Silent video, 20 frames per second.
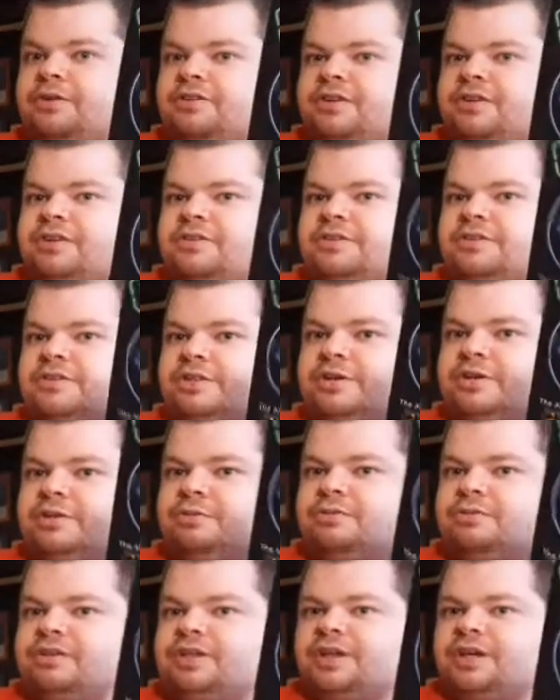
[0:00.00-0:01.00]
in this. He
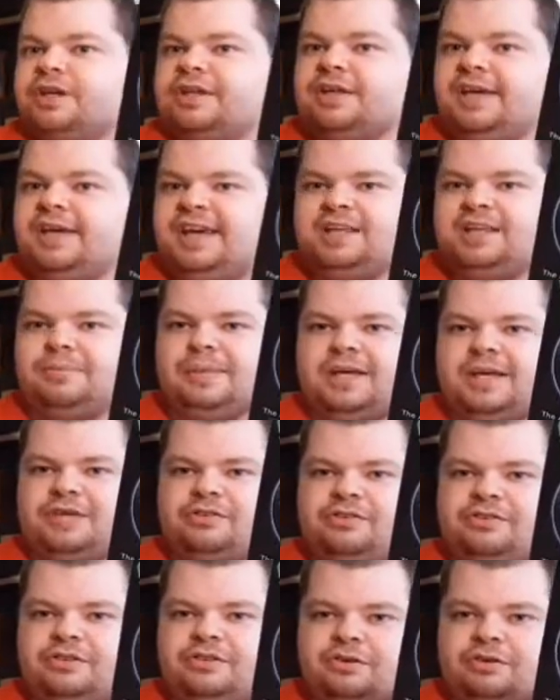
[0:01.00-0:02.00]
was in Candyman
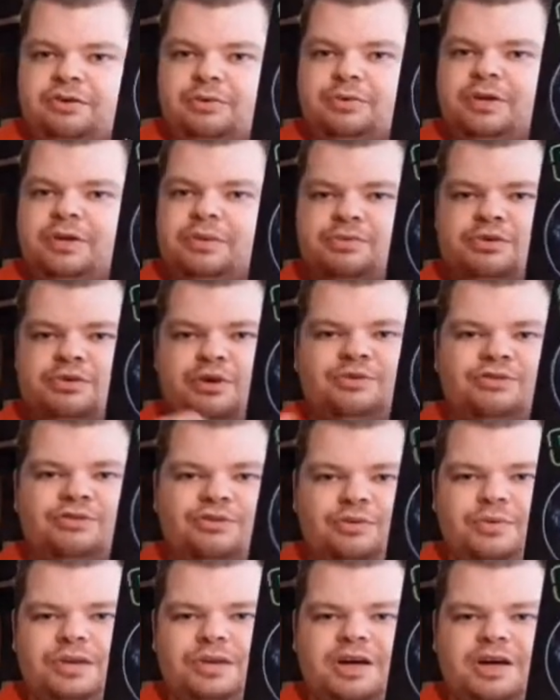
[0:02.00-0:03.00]
2, and he was
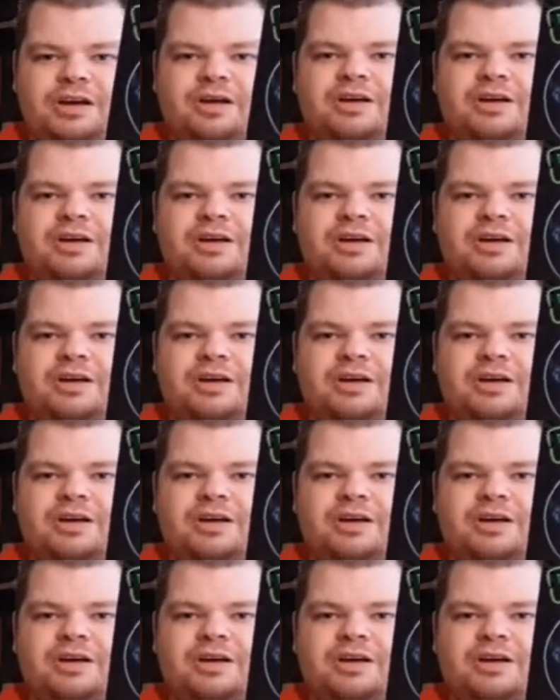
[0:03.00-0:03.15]
also in